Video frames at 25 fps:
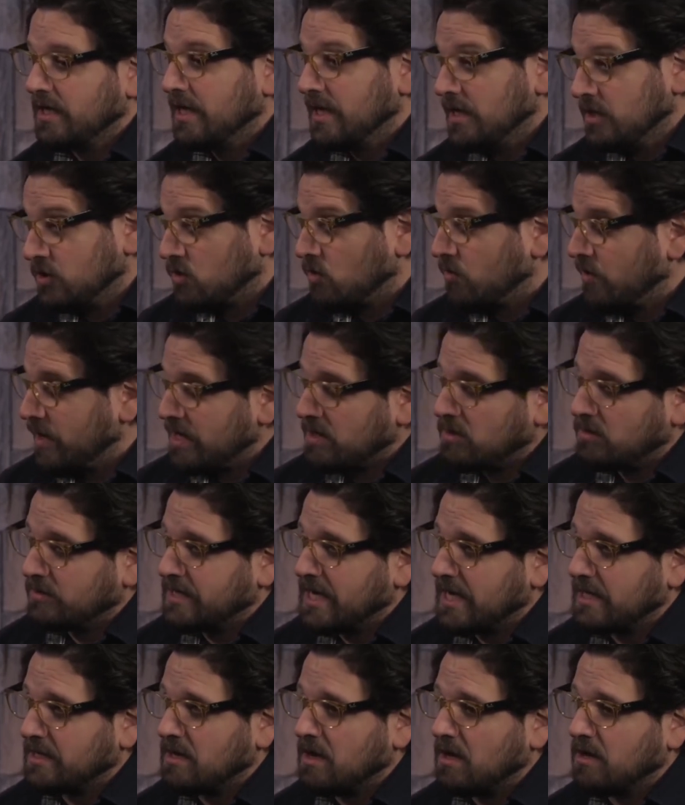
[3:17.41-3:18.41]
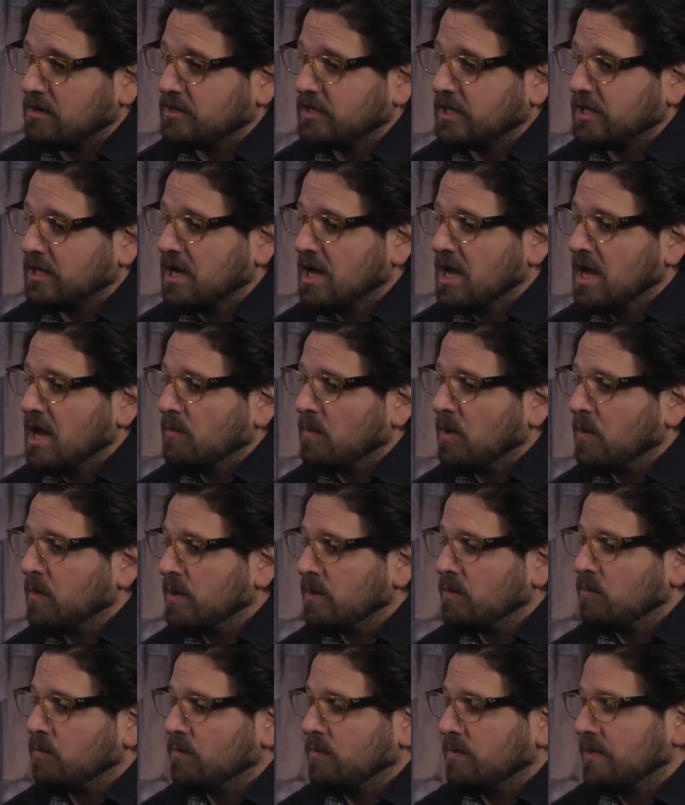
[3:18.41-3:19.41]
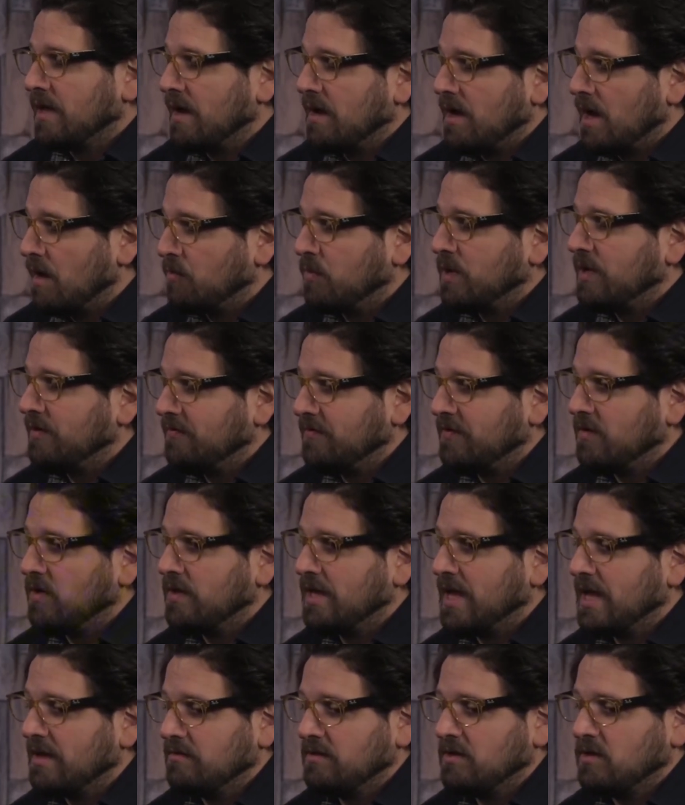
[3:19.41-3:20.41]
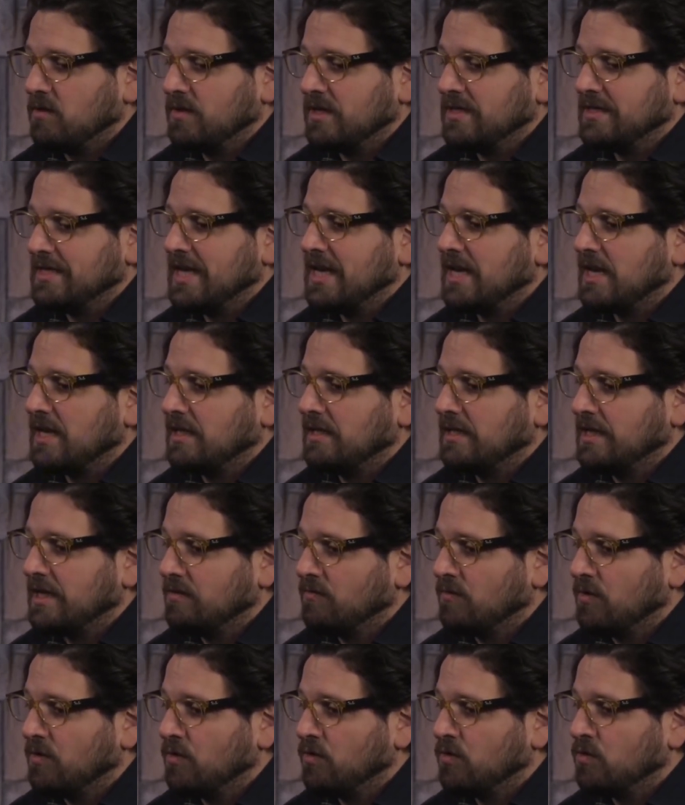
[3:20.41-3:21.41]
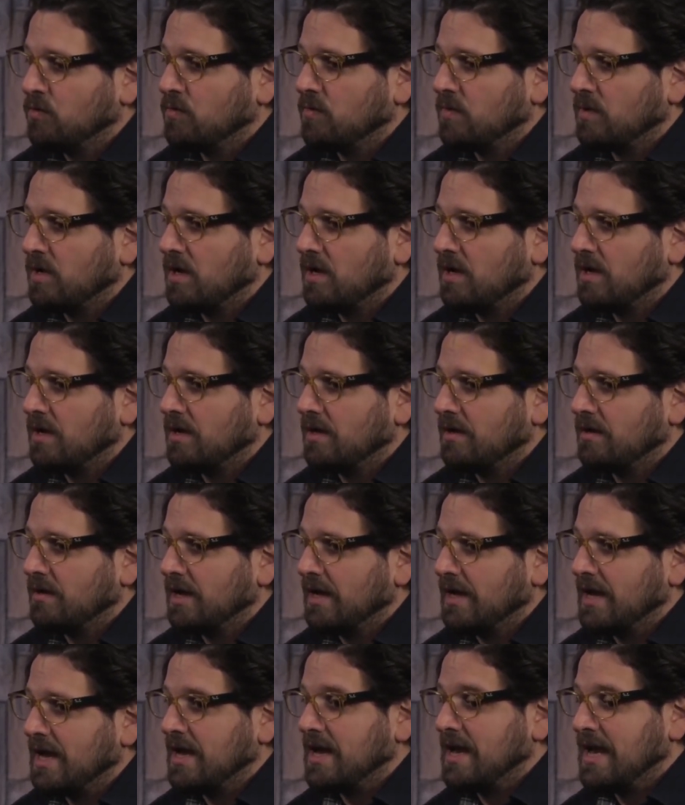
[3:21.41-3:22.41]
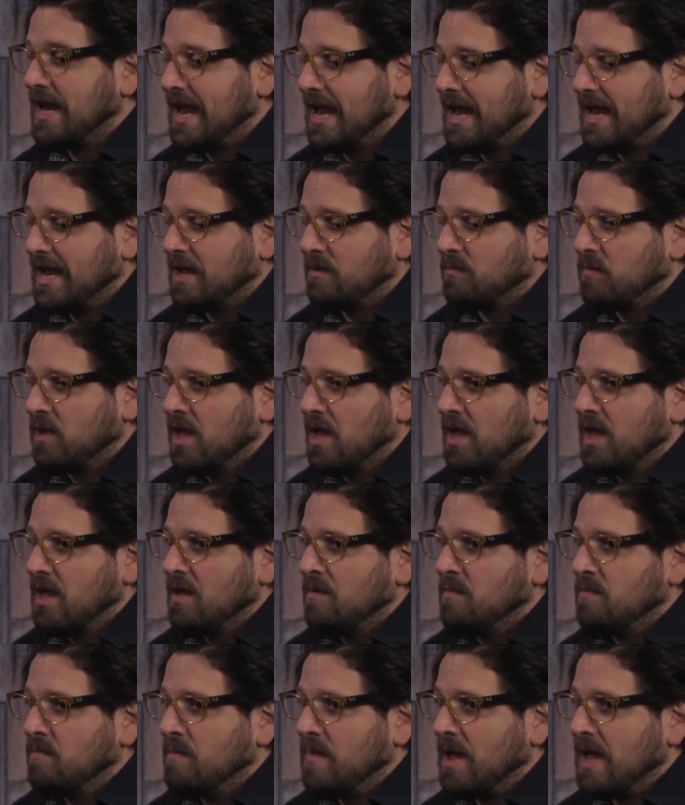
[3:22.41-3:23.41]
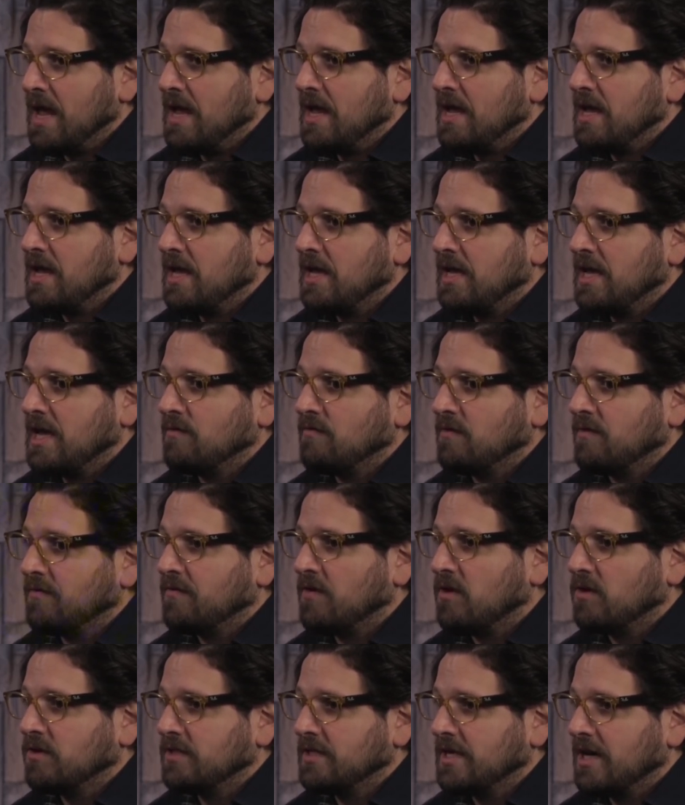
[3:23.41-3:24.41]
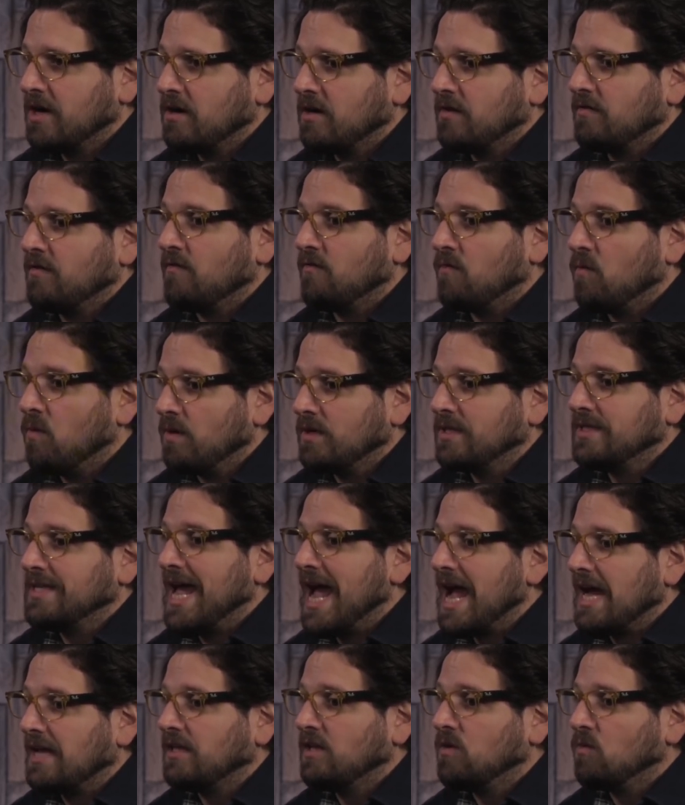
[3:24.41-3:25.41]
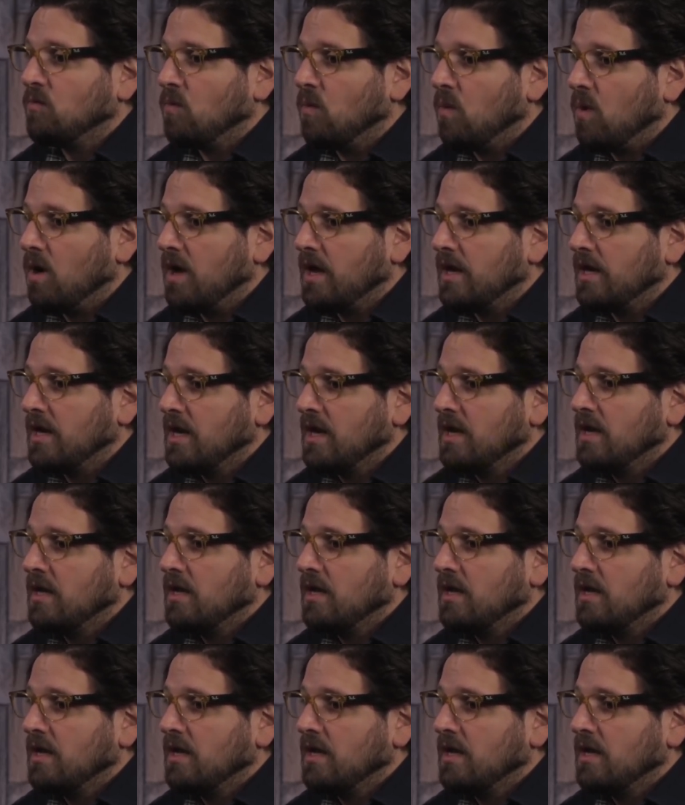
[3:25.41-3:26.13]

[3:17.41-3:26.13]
It is critical technology, but we feel that the data clean room, again, name may give a false narrative of exactly what